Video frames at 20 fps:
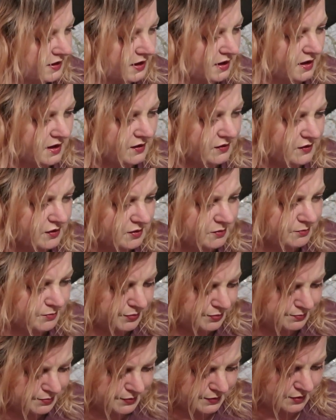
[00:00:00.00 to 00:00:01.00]
the other
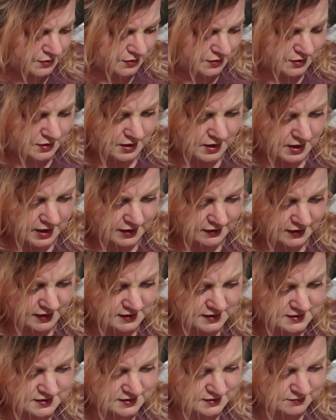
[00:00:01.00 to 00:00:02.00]
book, I
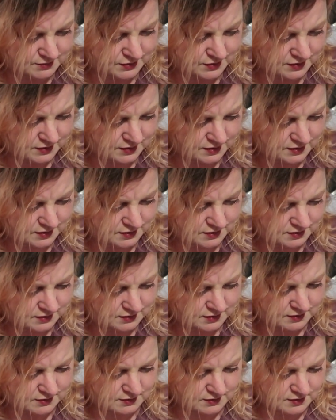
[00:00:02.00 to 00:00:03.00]
think this is a book.
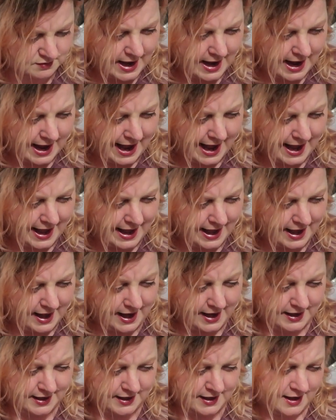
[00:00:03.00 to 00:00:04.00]
I
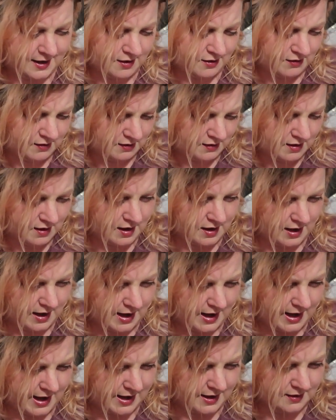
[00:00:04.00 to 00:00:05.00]
Ayla?
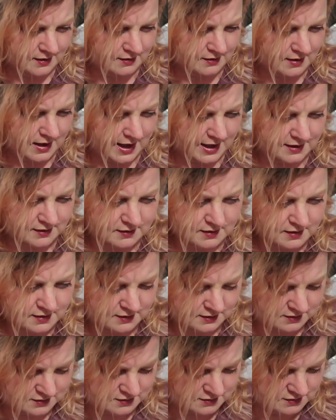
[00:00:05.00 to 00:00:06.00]

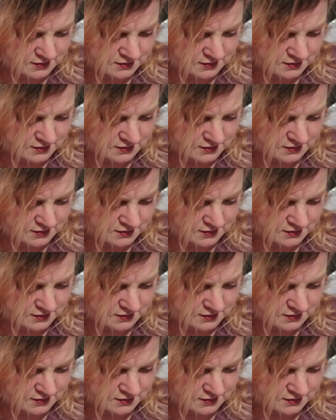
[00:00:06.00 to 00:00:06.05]
Ayla?